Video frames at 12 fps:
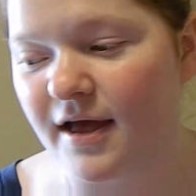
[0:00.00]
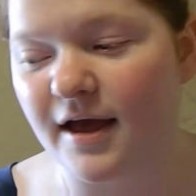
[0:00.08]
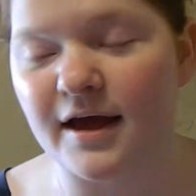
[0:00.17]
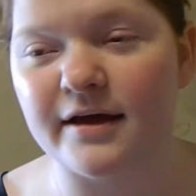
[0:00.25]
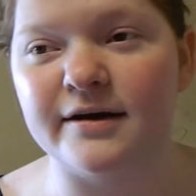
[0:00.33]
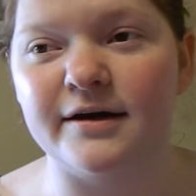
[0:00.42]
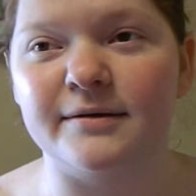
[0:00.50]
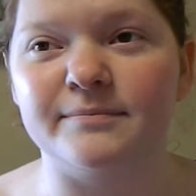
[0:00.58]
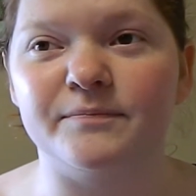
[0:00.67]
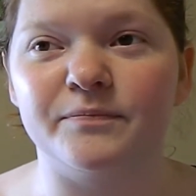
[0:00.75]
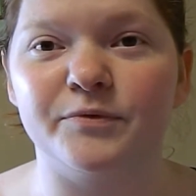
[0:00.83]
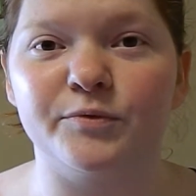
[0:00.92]

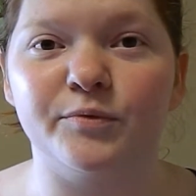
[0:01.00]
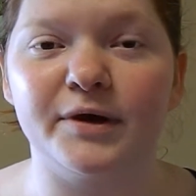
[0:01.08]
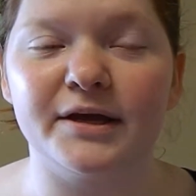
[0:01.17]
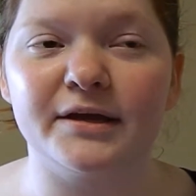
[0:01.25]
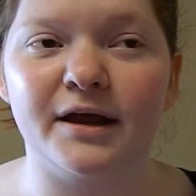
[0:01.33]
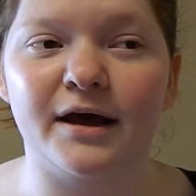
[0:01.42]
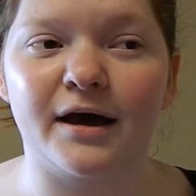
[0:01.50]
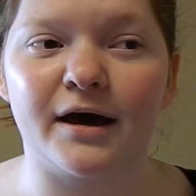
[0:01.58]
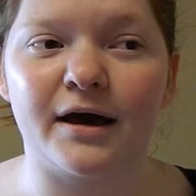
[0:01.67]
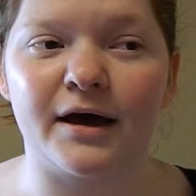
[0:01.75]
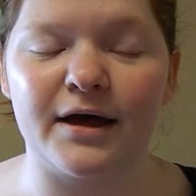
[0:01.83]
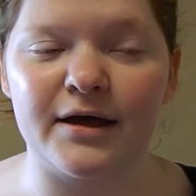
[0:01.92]
And when
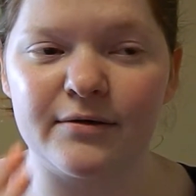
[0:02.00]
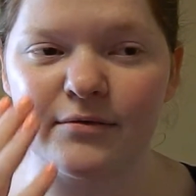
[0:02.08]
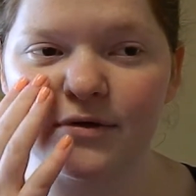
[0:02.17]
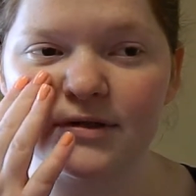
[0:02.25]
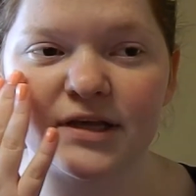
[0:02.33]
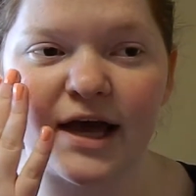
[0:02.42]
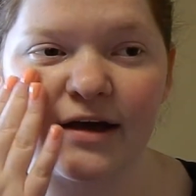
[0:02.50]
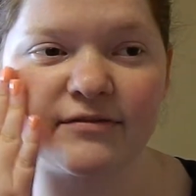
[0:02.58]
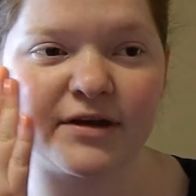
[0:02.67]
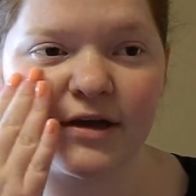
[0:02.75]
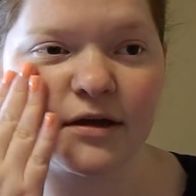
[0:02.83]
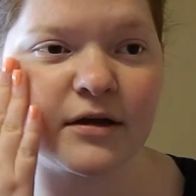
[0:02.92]
I was
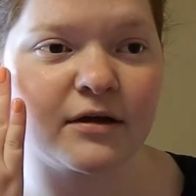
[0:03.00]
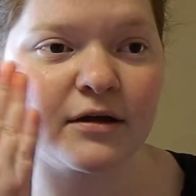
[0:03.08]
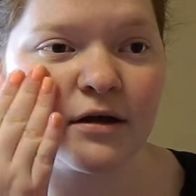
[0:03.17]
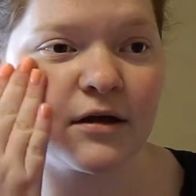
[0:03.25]
having,